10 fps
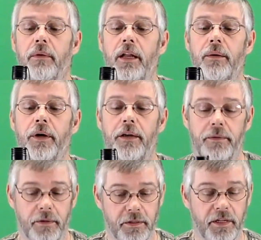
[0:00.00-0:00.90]
Anyway,
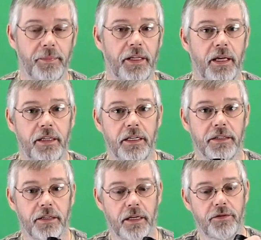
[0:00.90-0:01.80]
something like
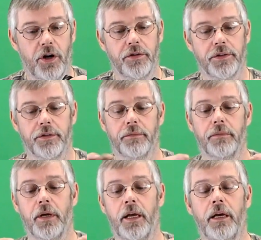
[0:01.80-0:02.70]
this that charges.
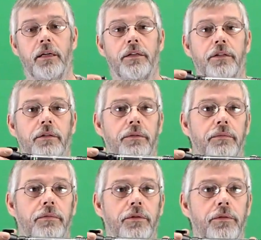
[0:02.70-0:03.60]
And as
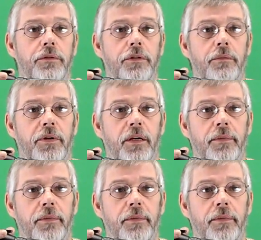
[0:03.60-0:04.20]
you should be